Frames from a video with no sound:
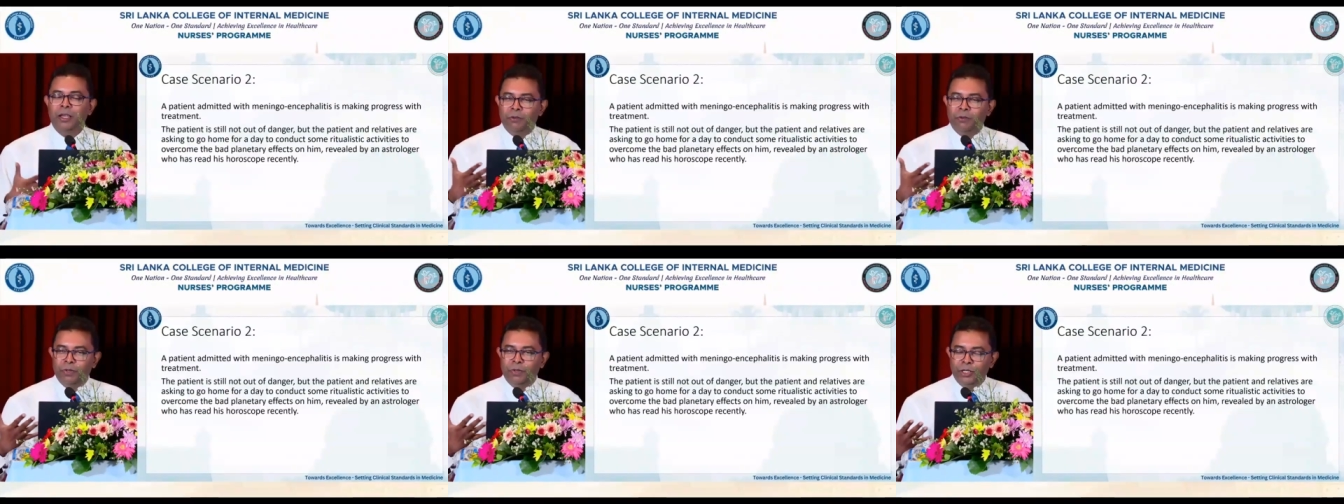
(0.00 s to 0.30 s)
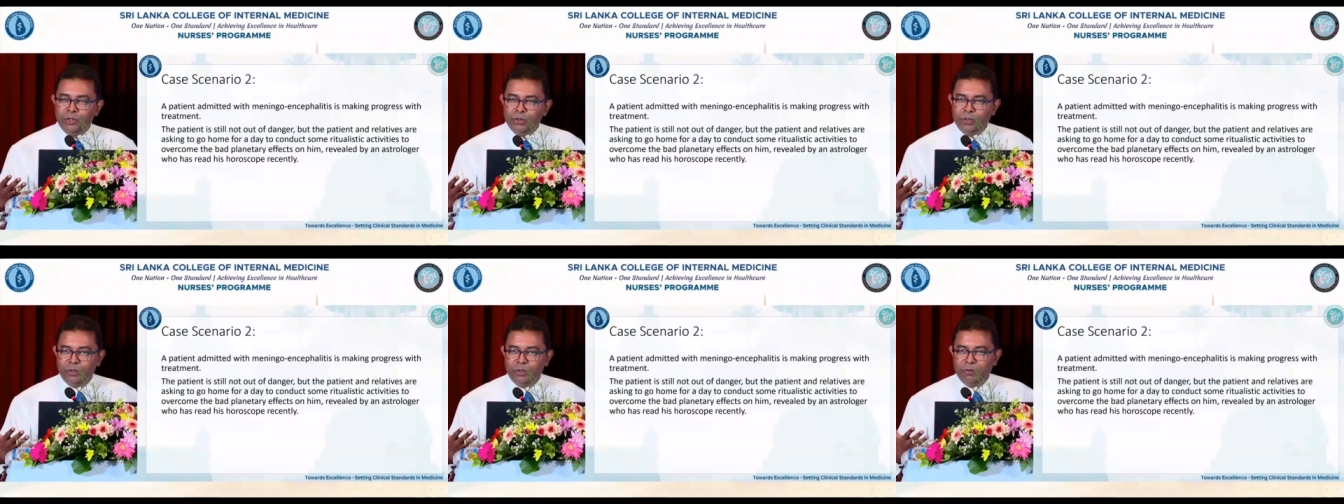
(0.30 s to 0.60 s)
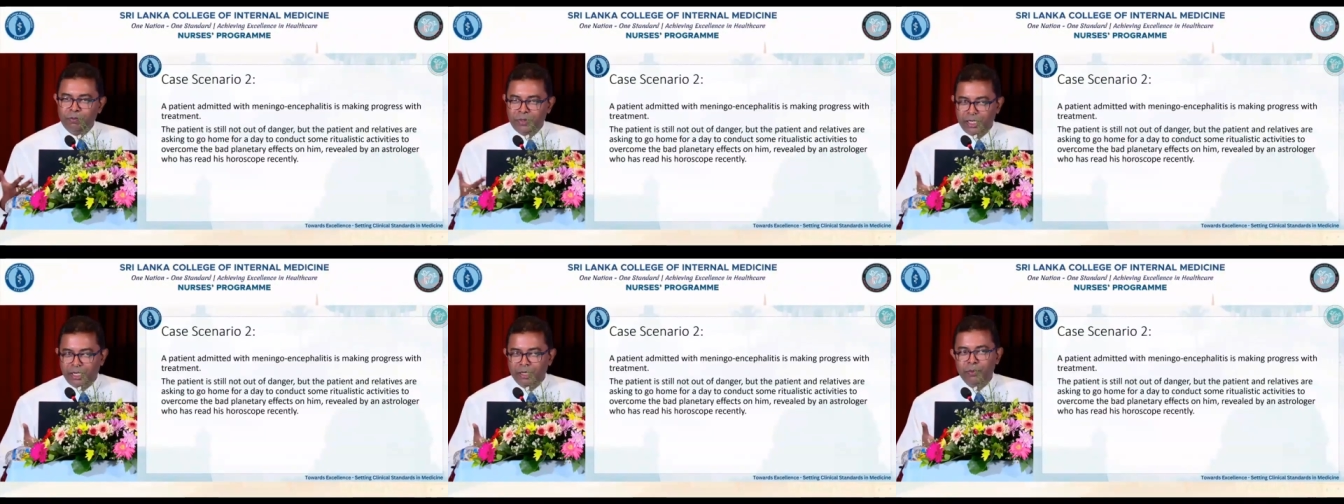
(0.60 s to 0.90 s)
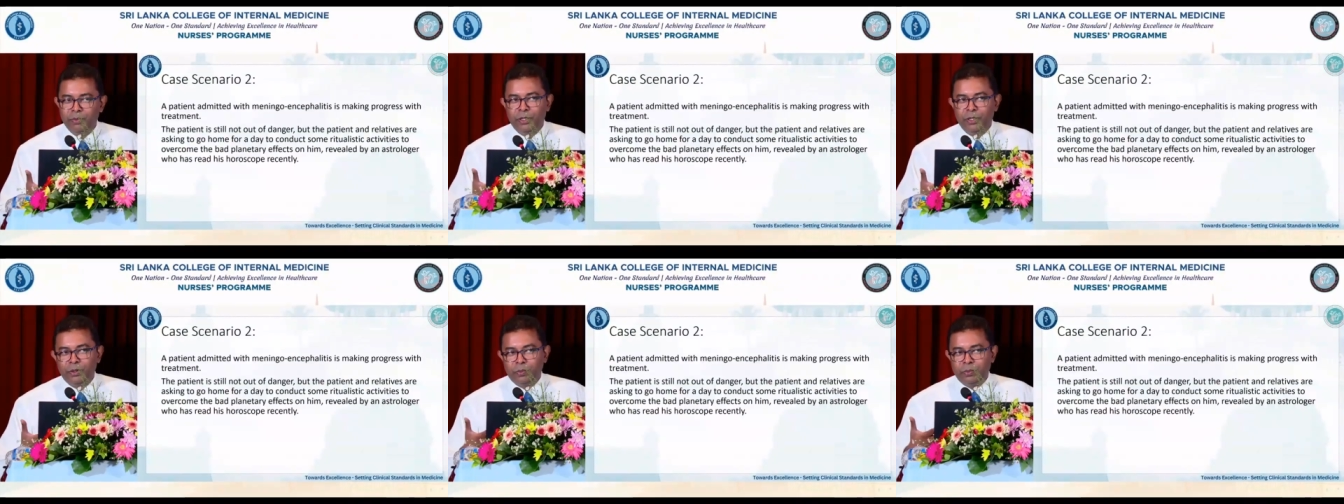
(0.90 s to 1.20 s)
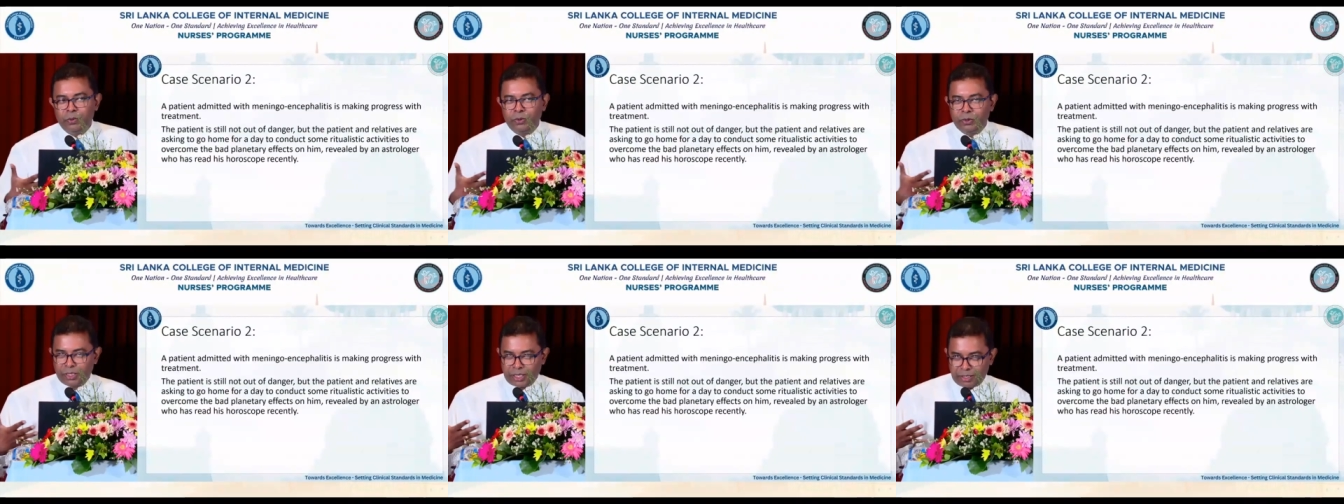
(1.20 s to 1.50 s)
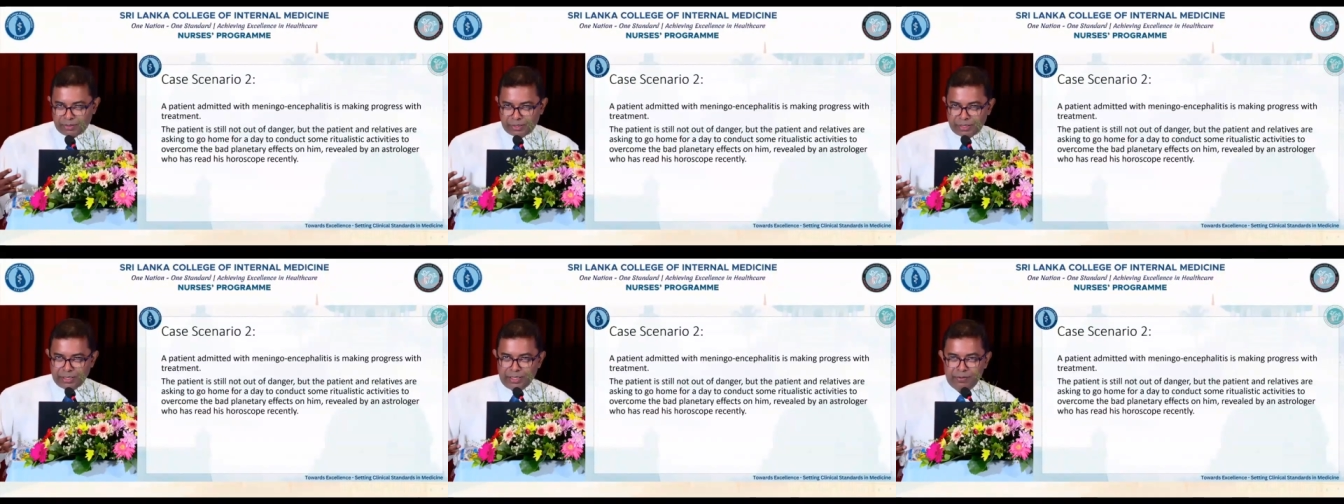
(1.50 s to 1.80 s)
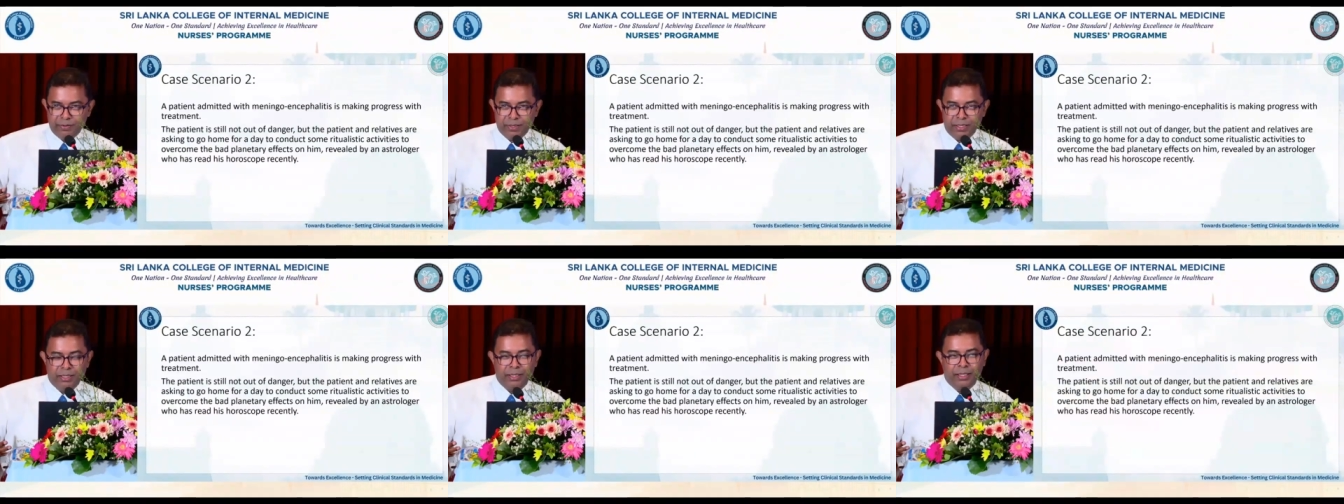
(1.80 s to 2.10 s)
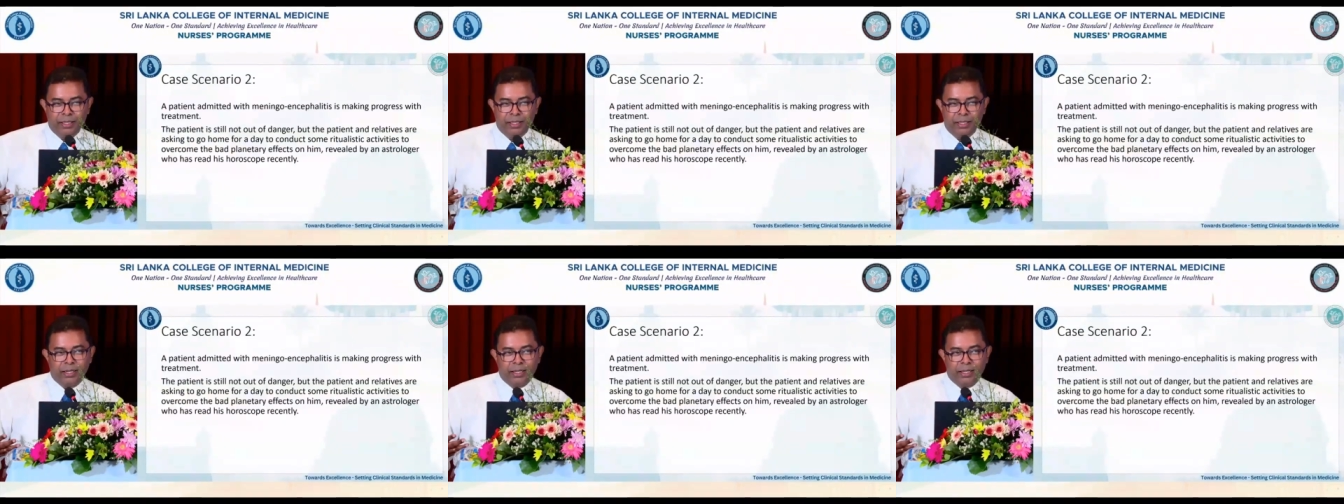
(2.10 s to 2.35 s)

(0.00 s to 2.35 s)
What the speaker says: We should be able to put ourselves in their